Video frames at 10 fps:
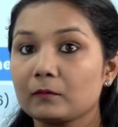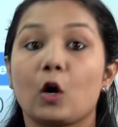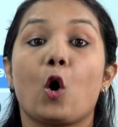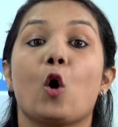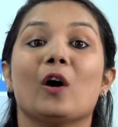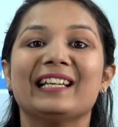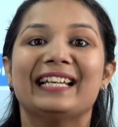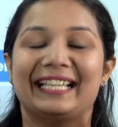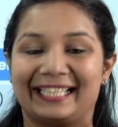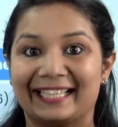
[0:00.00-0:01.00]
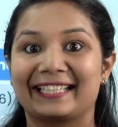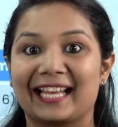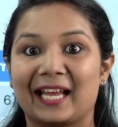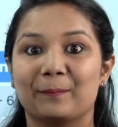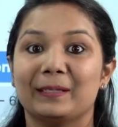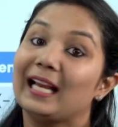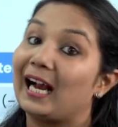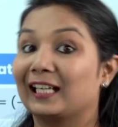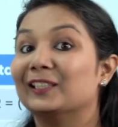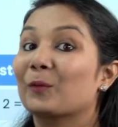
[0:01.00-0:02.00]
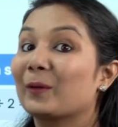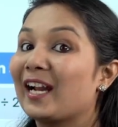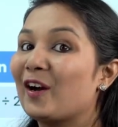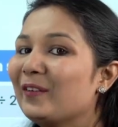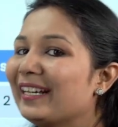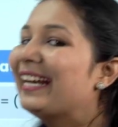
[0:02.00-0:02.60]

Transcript: Or it can be other way around,